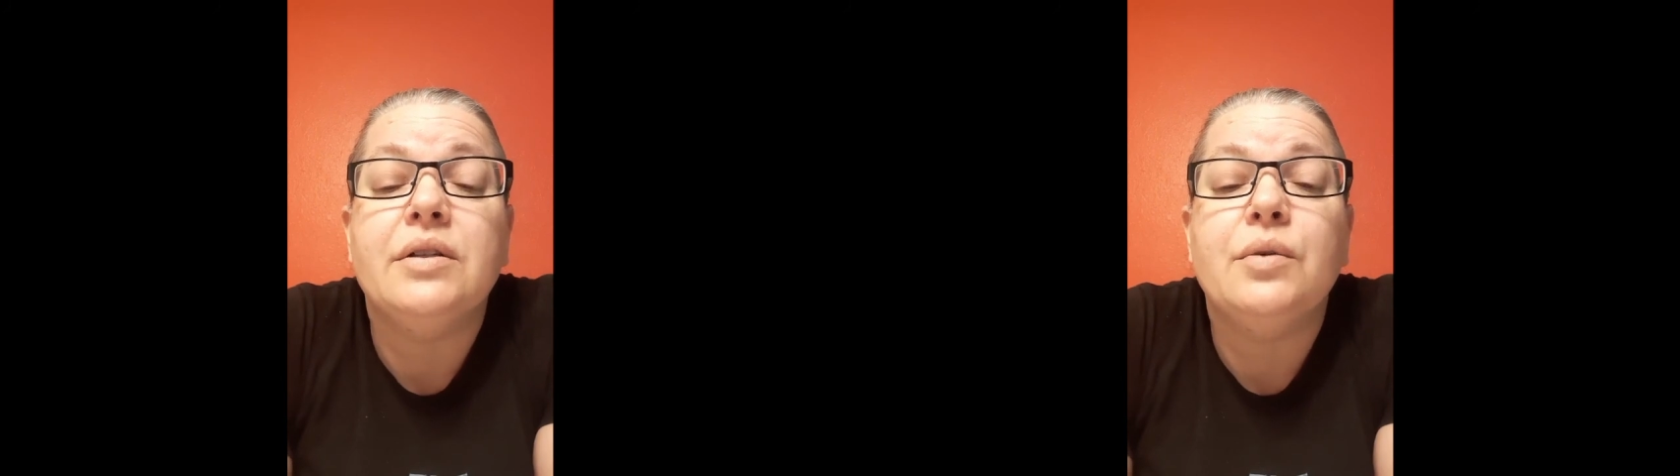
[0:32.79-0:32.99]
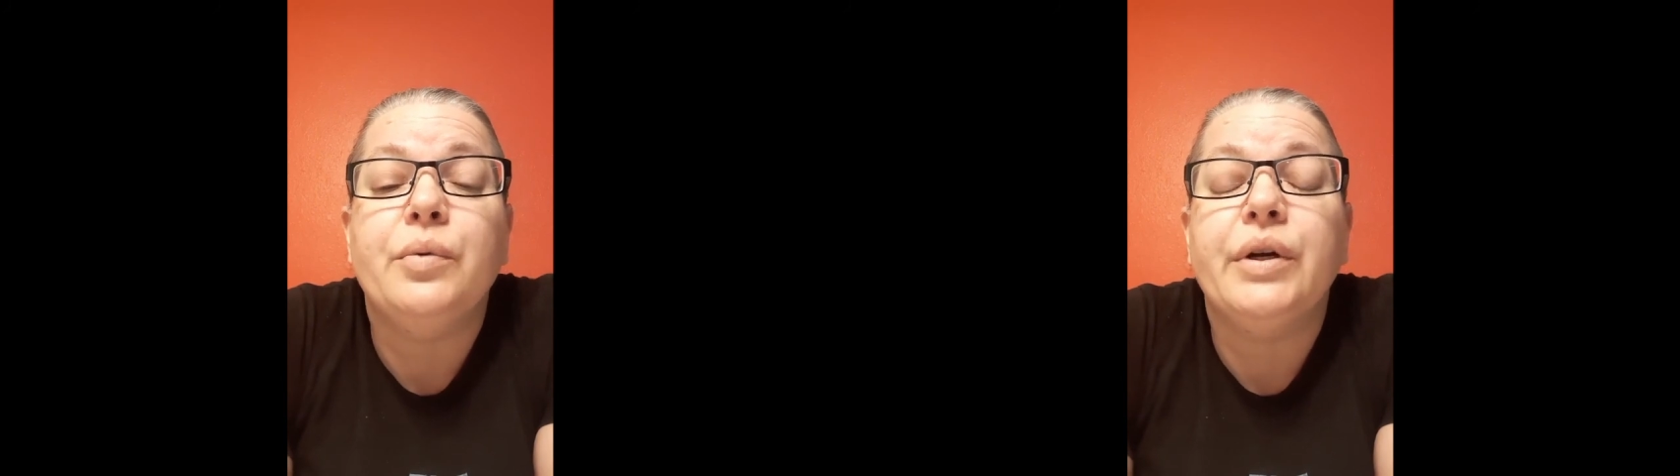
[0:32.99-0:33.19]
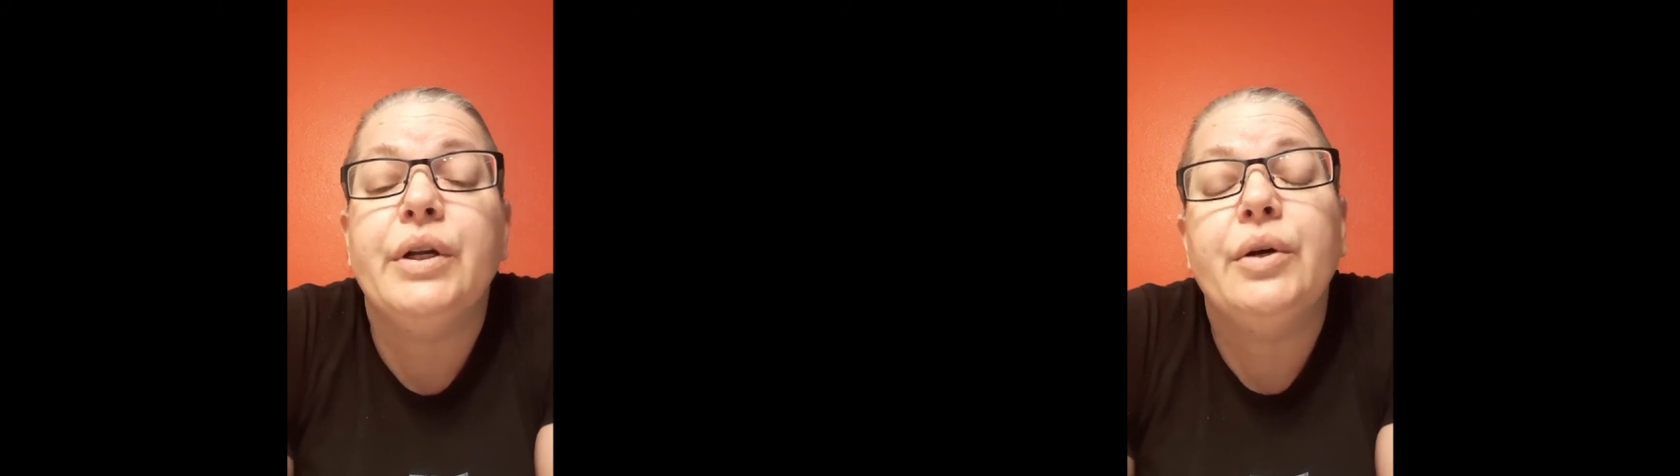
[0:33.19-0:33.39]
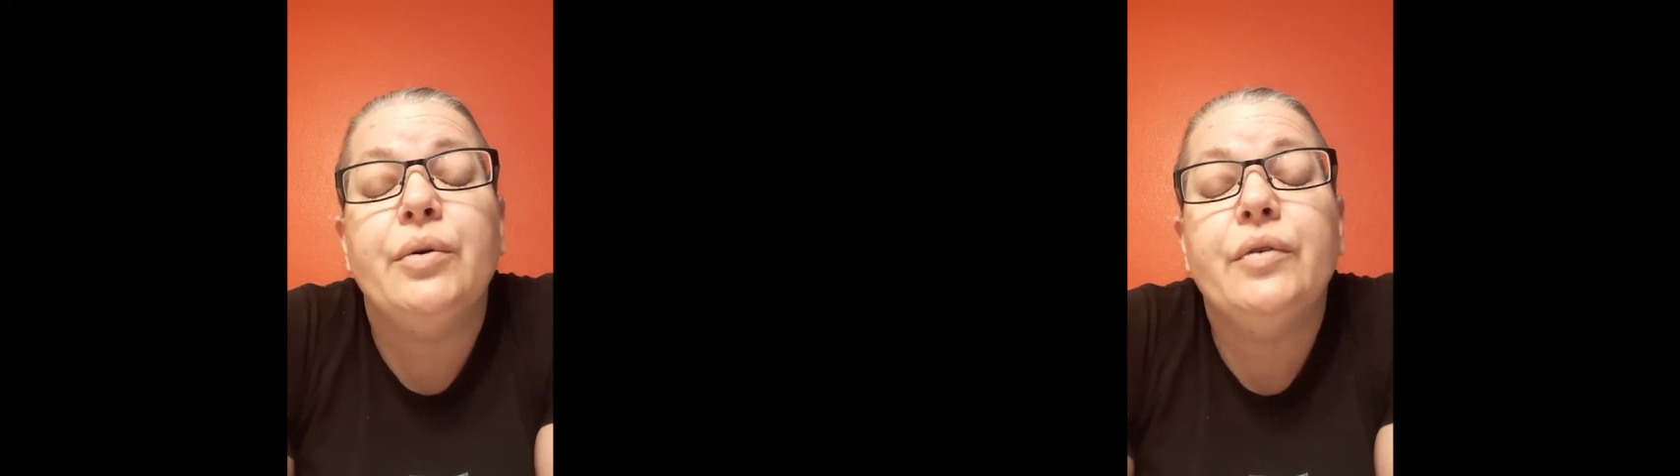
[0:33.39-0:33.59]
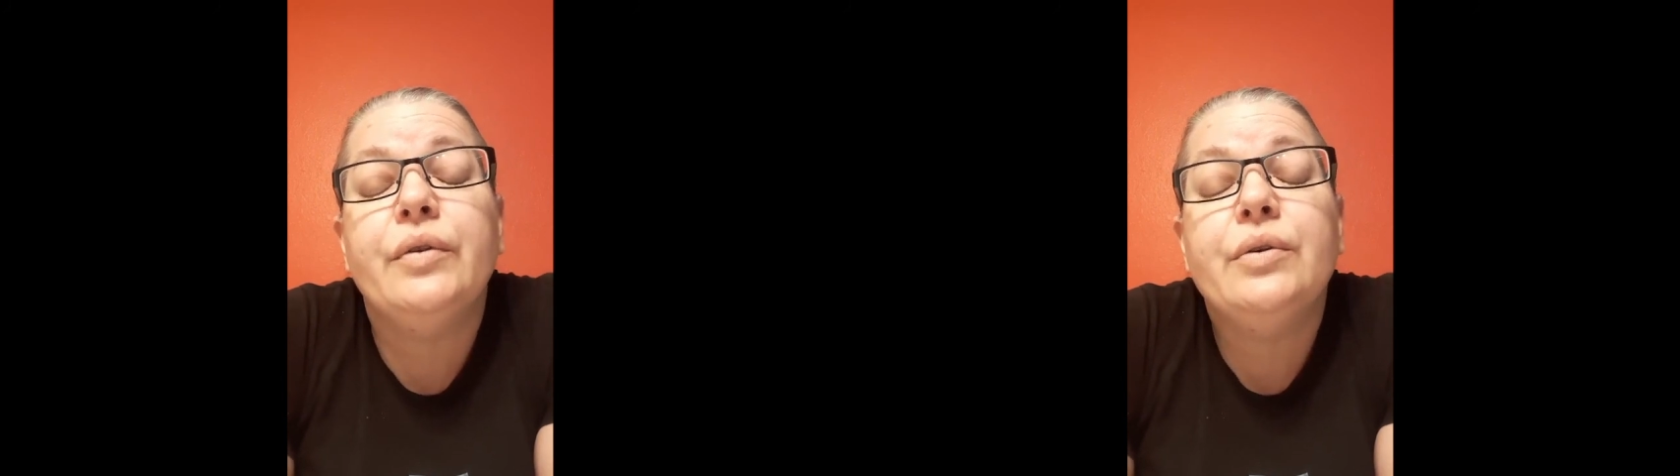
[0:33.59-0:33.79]
So we're going to
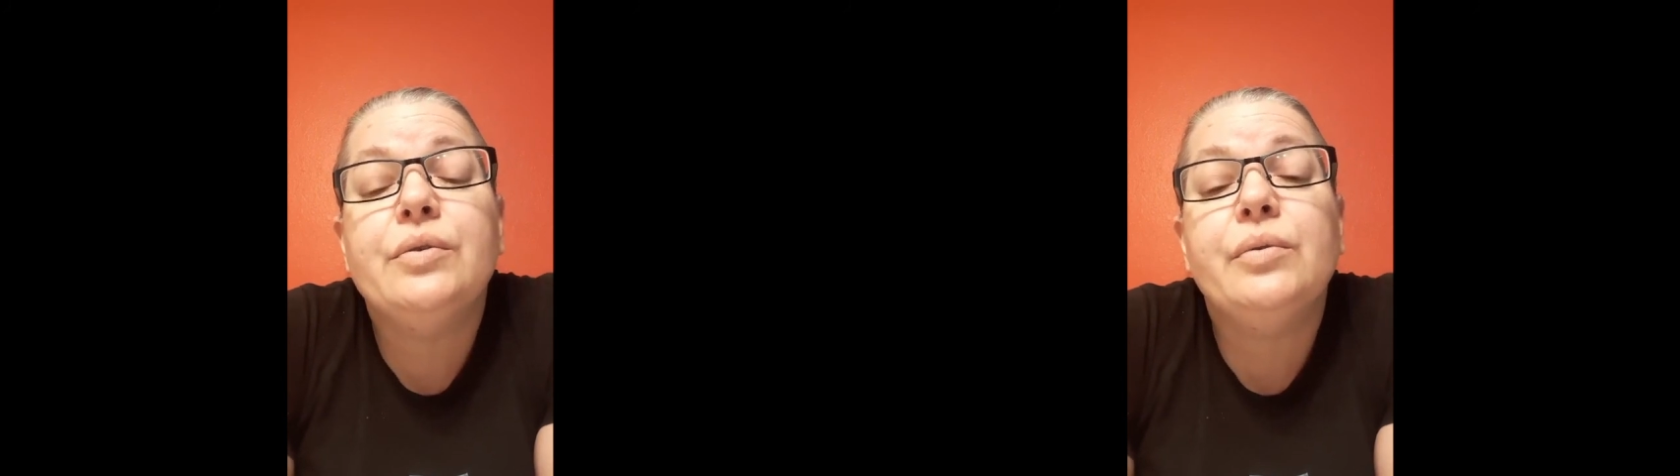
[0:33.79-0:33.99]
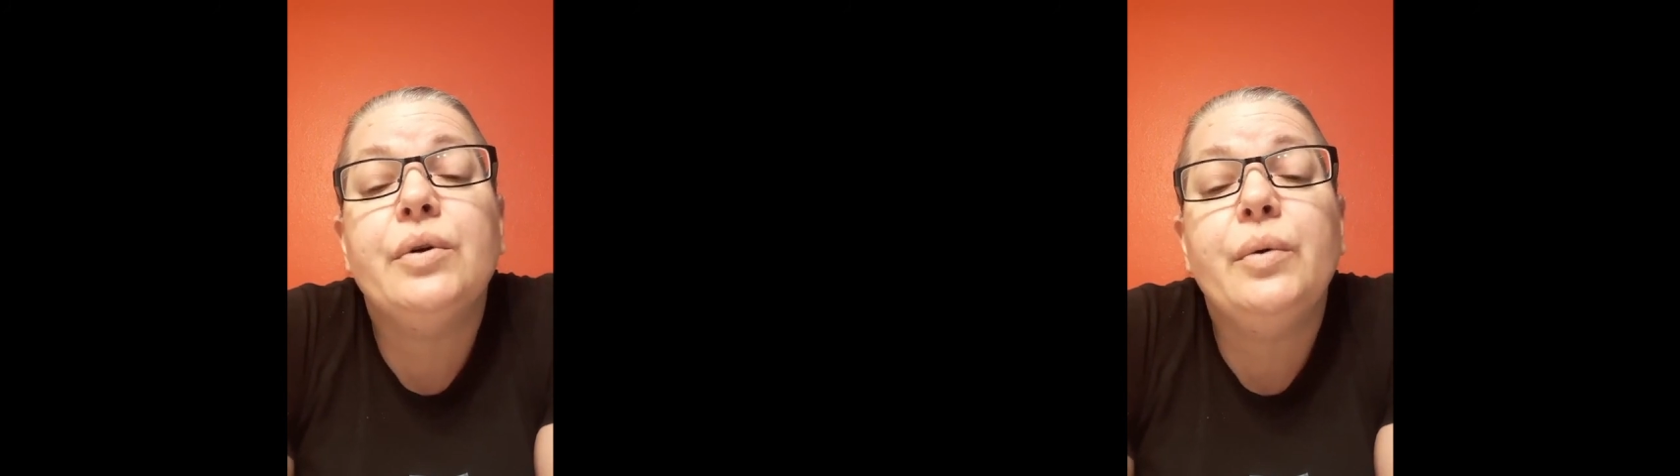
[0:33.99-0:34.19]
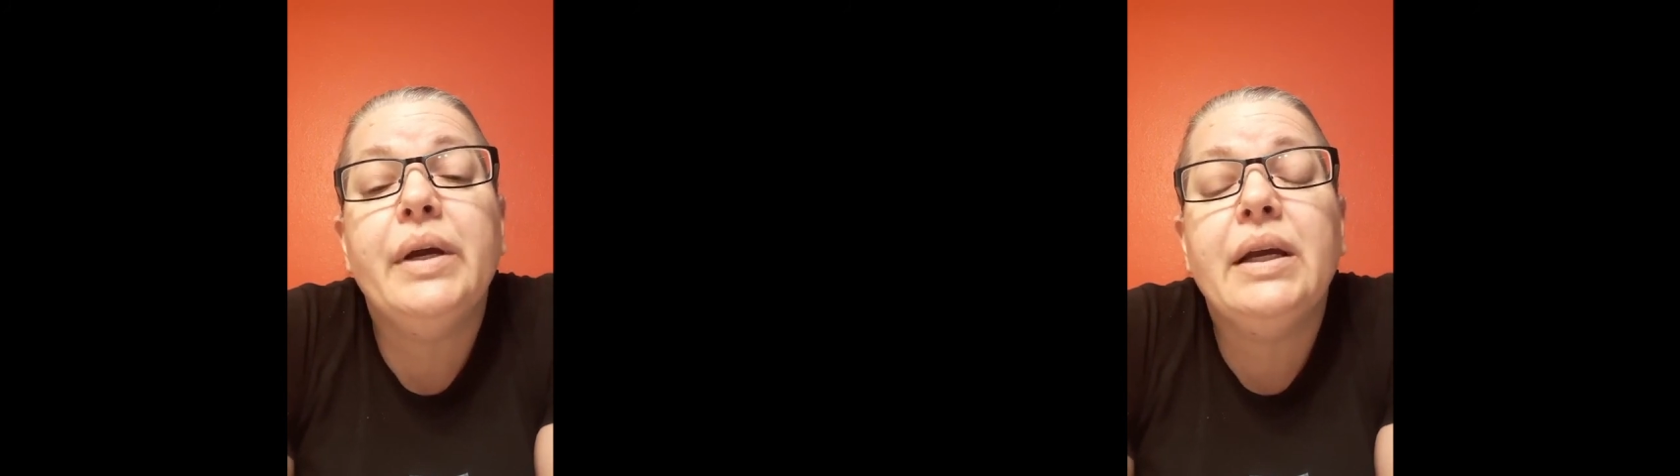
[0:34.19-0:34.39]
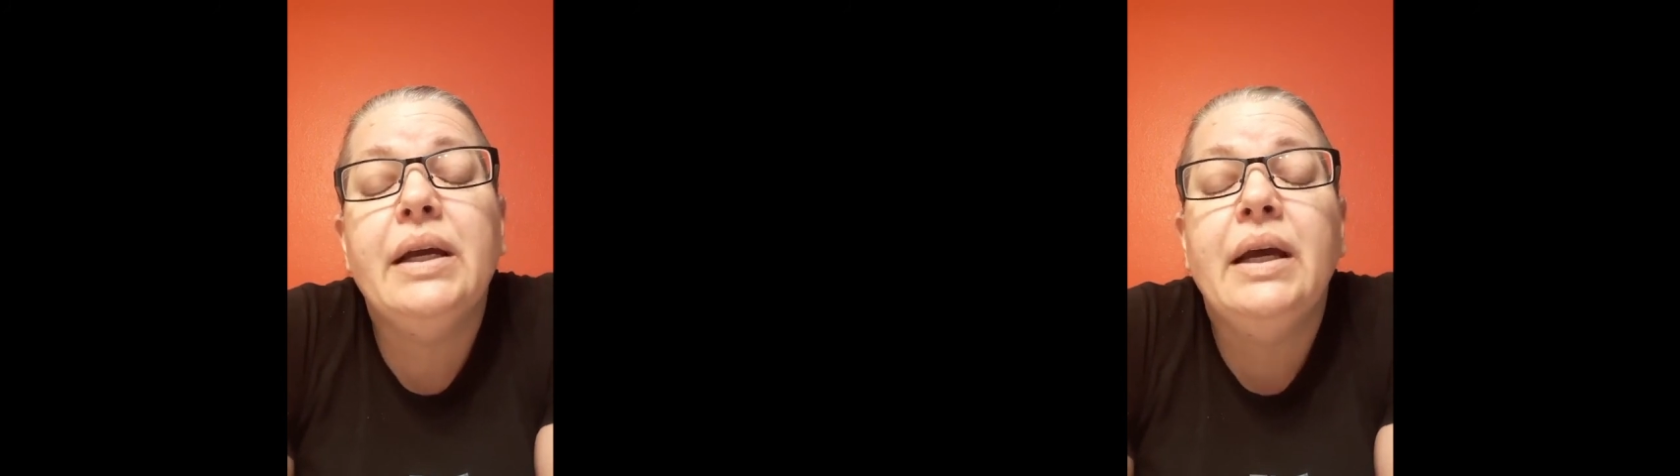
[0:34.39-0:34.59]
go over those real quick,